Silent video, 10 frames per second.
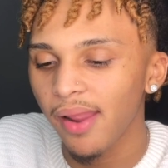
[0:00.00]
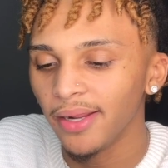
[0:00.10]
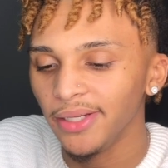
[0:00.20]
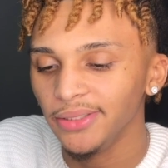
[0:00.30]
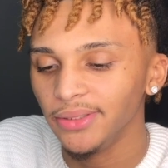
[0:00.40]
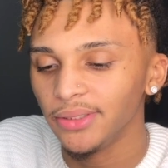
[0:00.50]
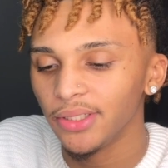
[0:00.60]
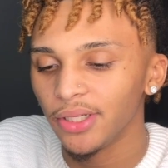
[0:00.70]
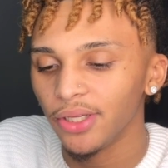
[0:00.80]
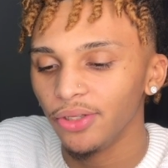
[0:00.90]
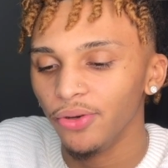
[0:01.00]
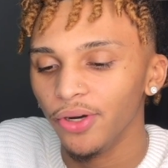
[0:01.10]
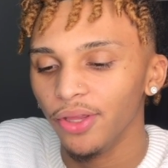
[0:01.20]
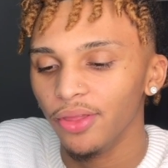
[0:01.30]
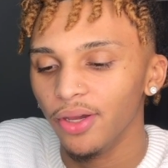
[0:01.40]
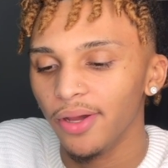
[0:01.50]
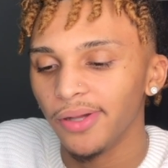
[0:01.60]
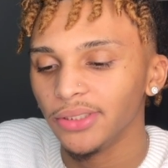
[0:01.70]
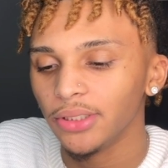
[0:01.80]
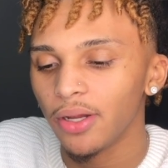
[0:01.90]
and you're the
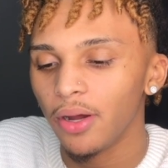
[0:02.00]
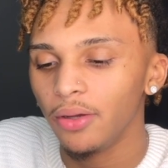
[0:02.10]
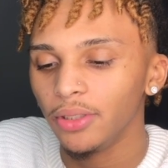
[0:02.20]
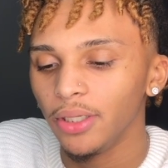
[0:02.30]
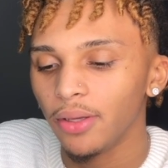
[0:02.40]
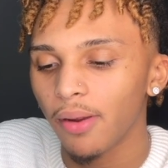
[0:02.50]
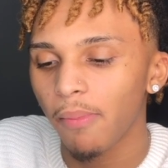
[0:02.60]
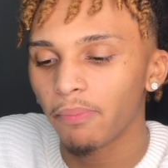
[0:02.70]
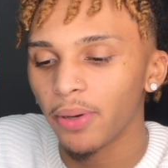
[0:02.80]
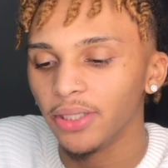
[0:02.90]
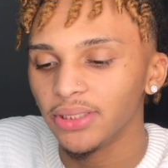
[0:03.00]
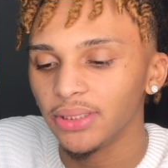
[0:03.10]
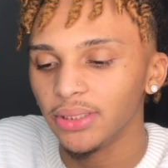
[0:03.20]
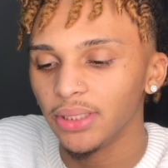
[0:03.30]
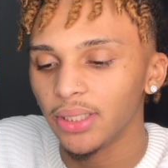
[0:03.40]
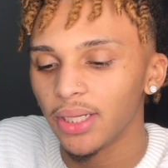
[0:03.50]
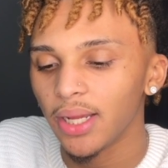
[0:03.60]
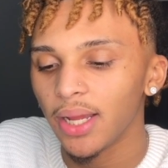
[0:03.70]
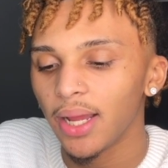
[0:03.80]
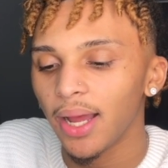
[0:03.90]
only person
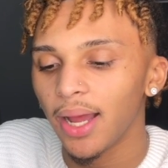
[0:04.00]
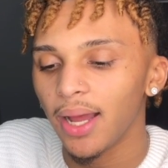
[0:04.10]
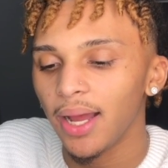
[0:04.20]
I